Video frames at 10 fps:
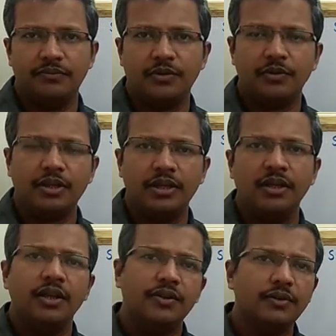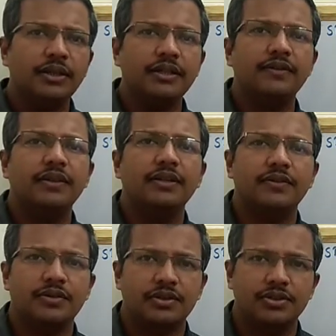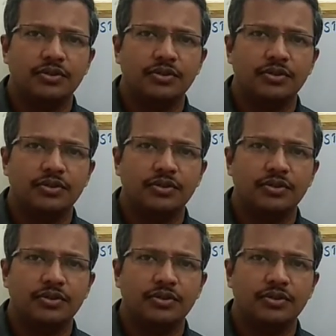Okay, so let us see the structure.